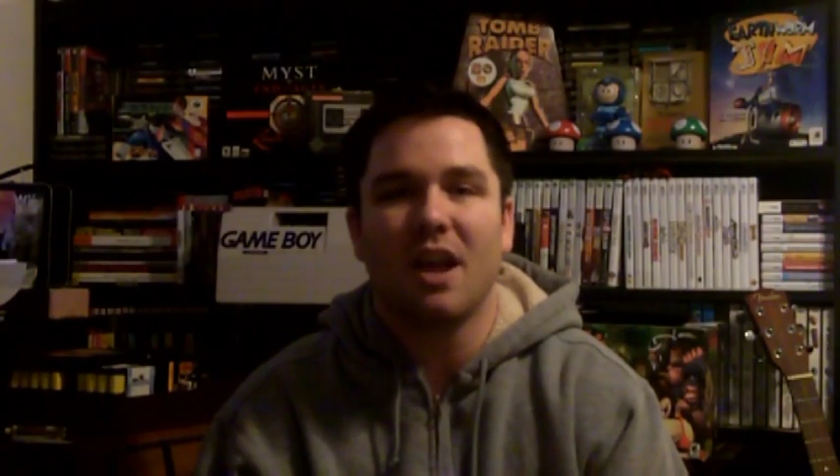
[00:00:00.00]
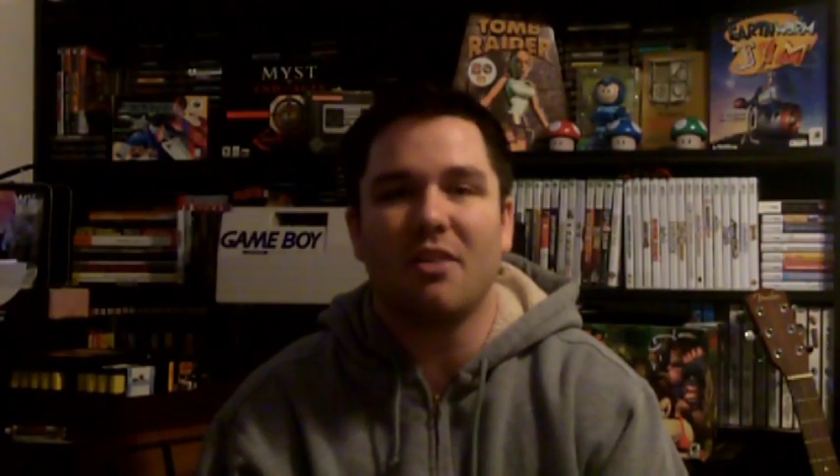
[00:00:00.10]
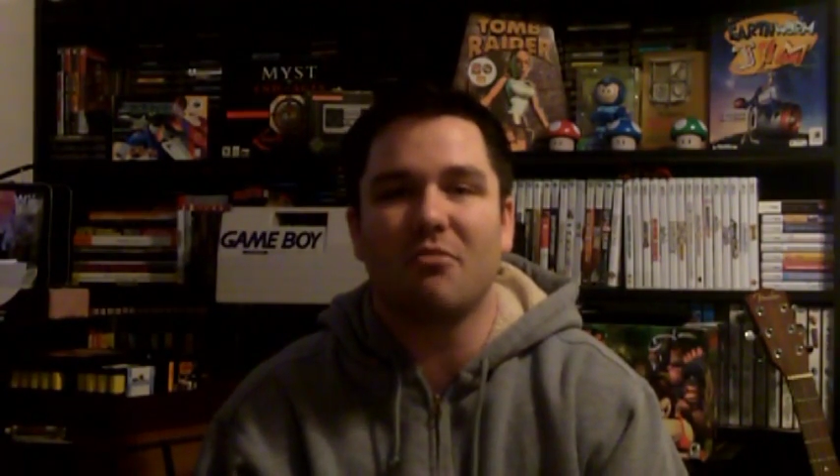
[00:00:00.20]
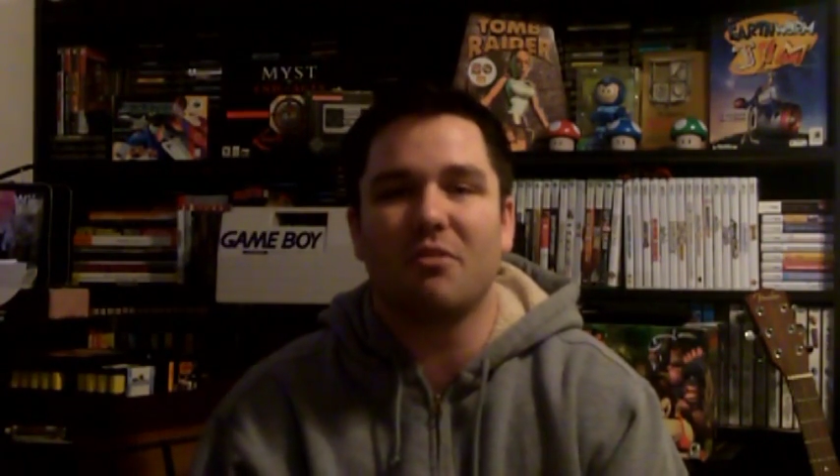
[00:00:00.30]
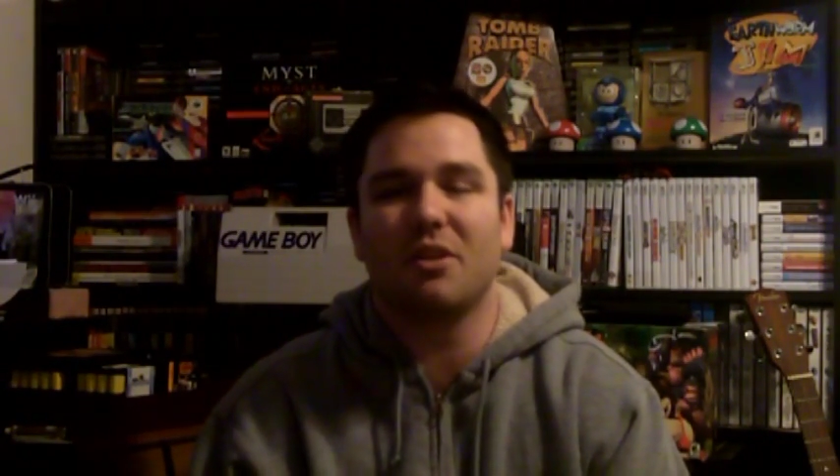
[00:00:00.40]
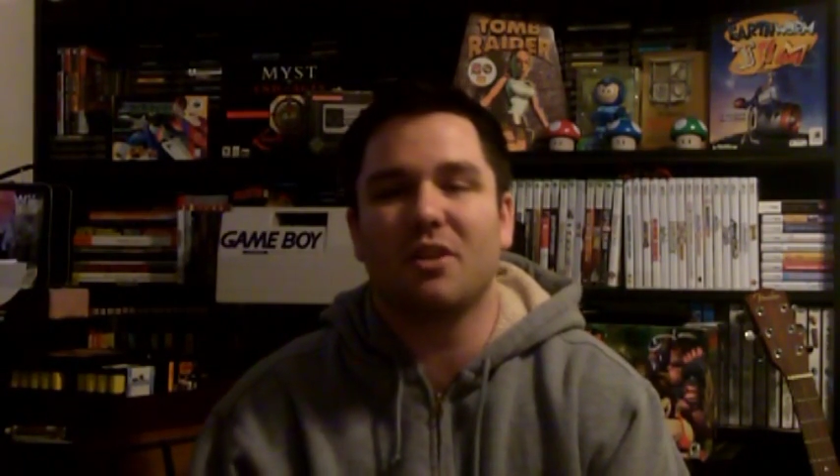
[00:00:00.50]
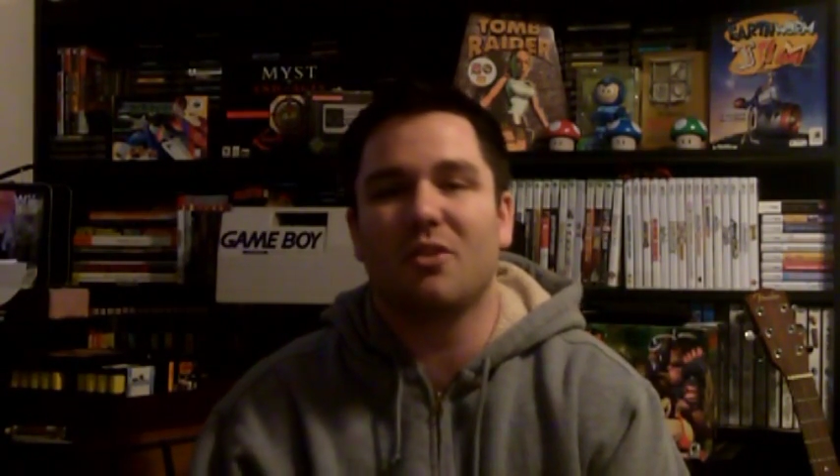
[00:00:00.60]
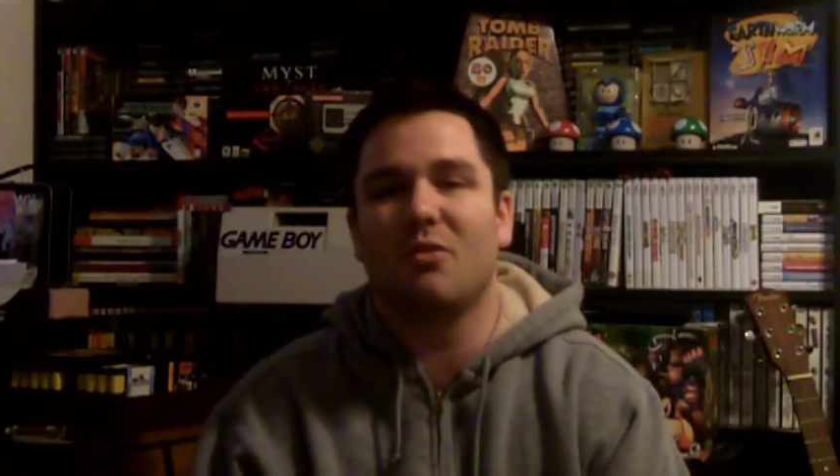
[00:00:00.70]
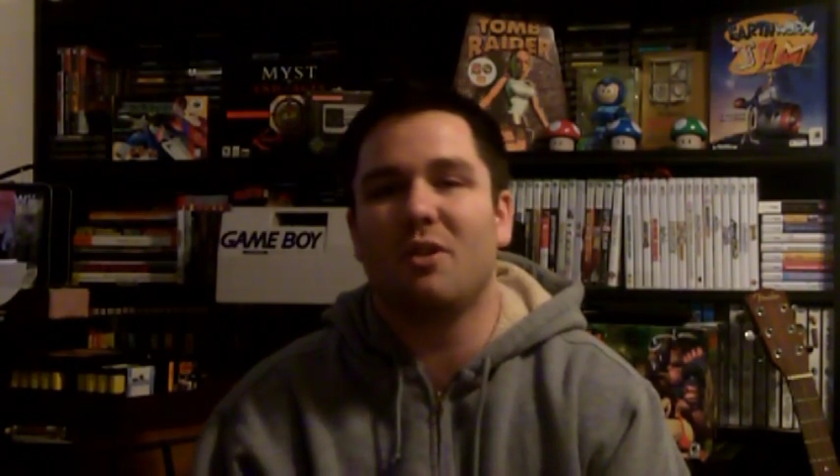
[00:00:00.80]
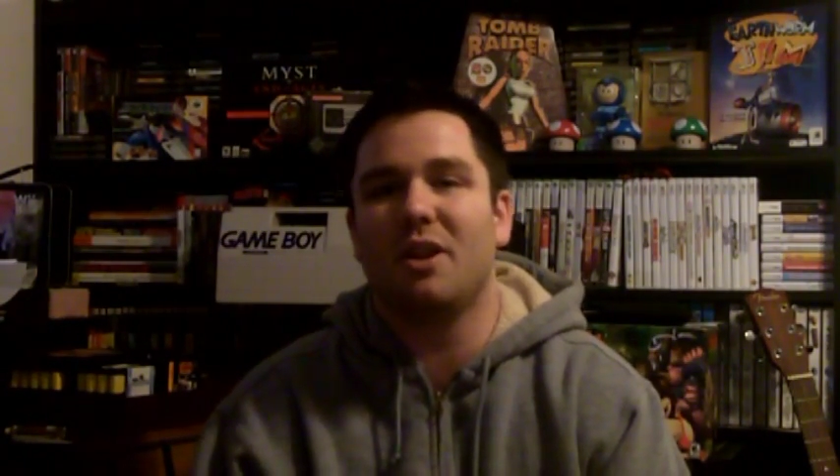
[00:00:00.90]
and the really
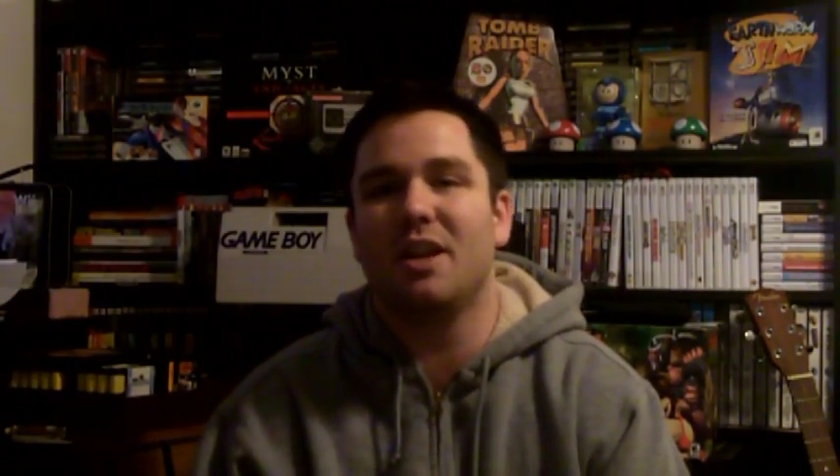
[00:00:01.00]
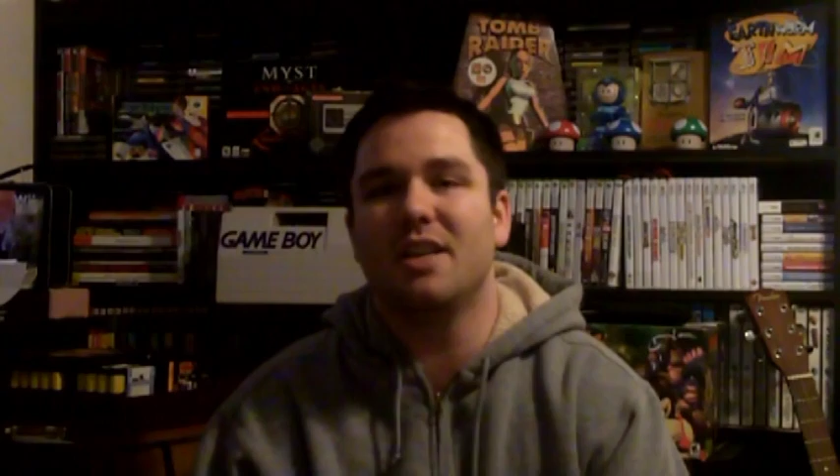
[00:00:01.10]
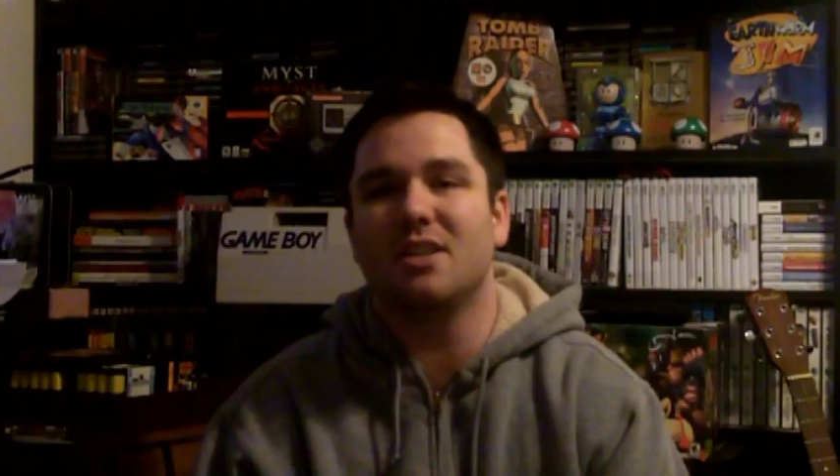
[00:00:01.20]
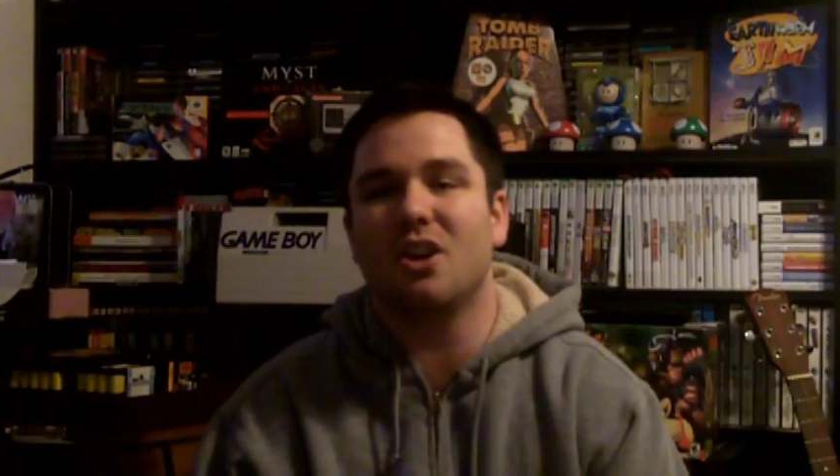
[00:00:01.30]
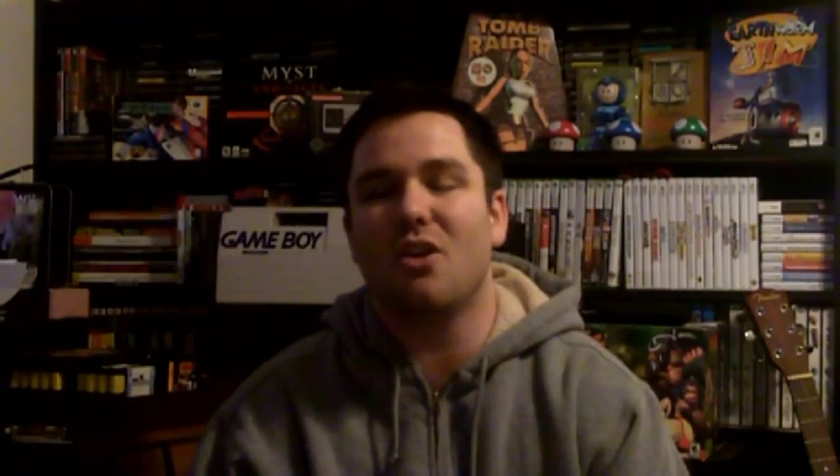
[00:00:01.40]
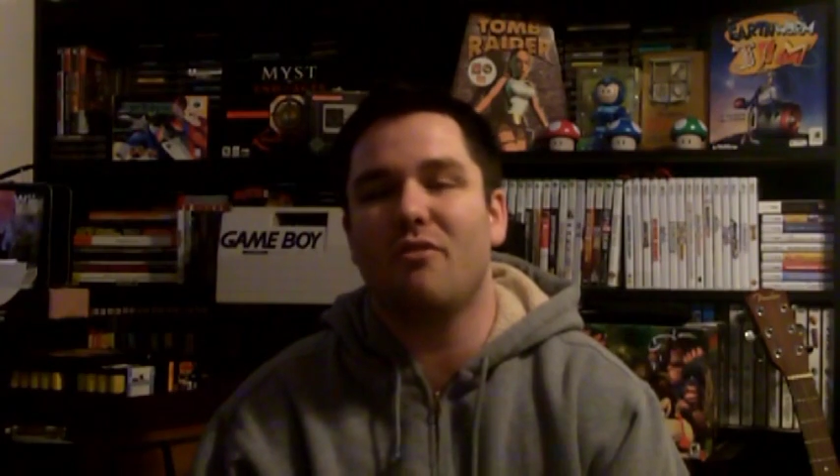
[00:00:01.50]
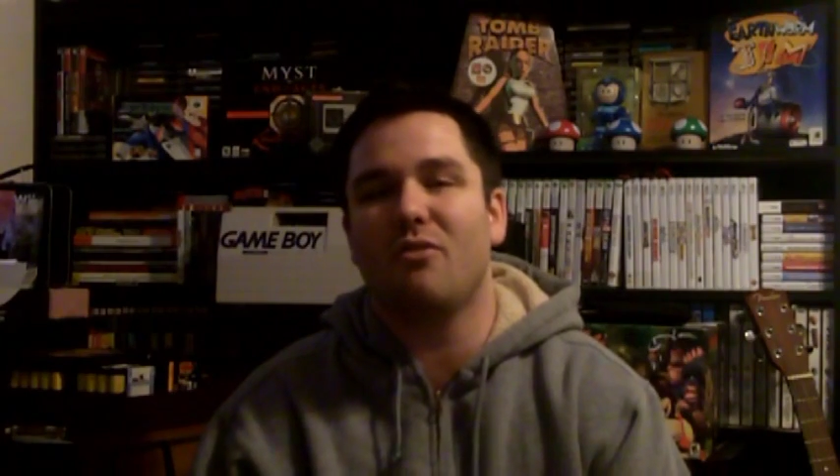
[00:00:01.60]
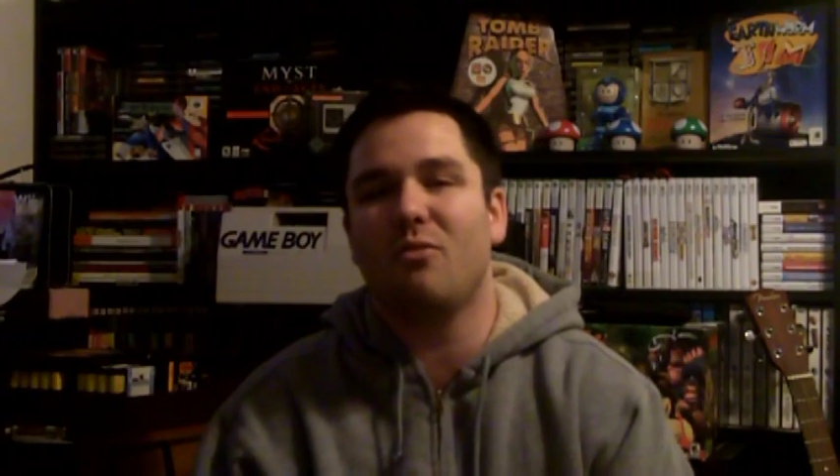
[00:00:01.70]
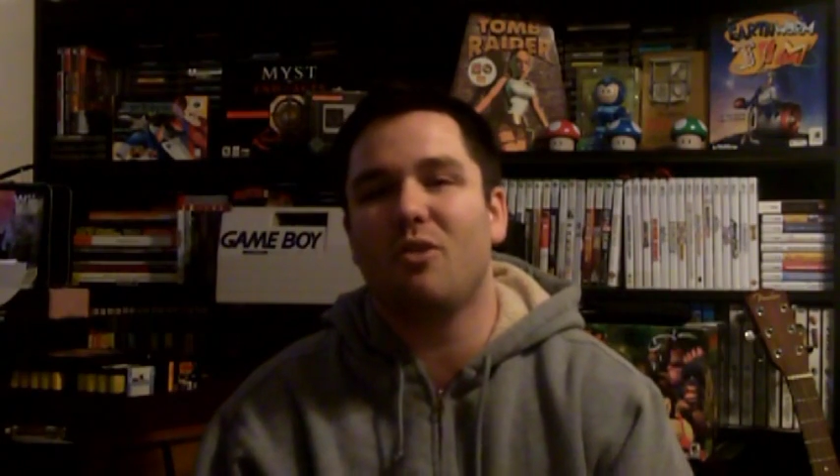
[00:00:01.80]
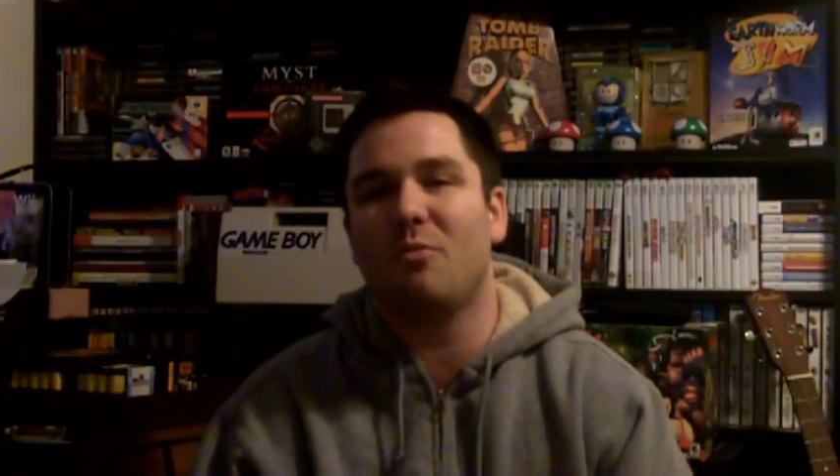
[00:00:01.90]
cool one is an
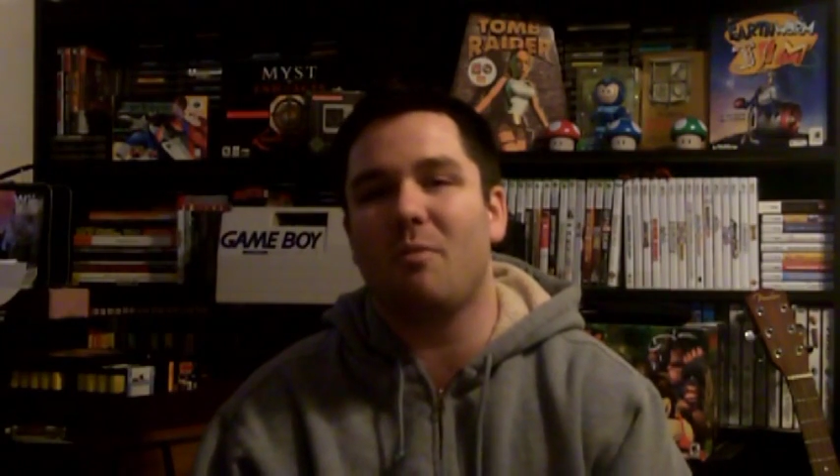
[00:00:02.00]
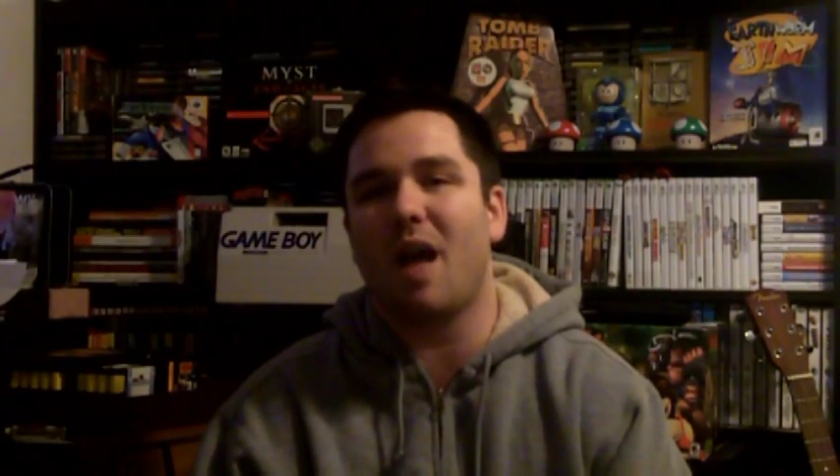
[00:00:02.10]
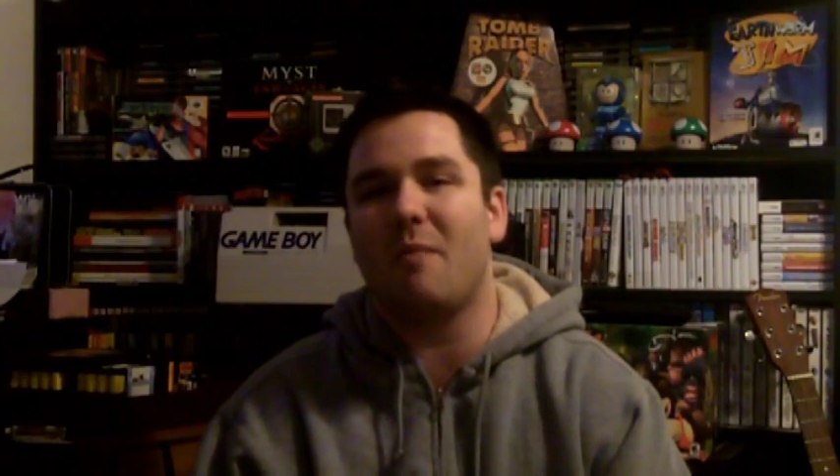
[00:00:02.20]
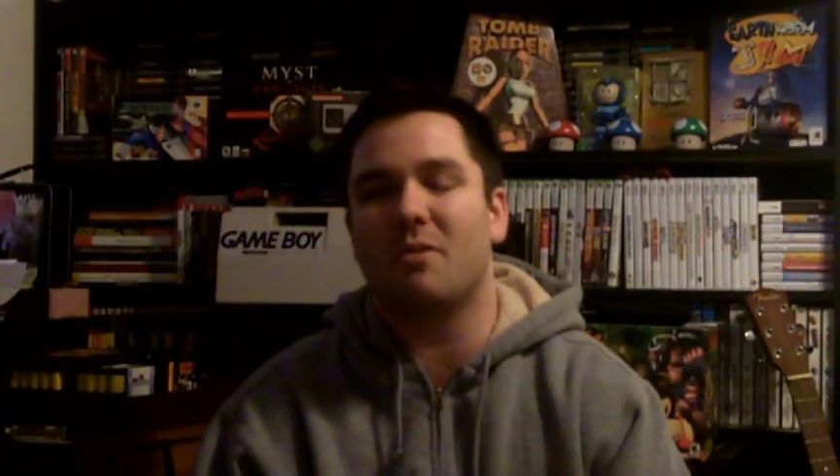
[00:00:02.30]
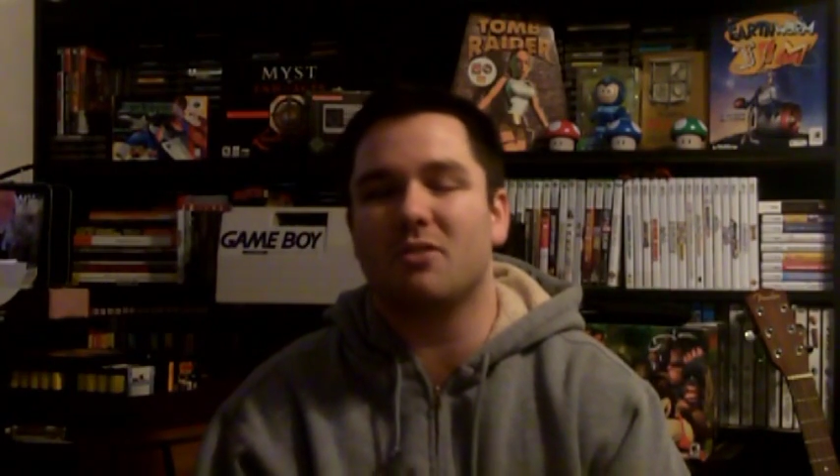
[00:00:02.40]
overworld map.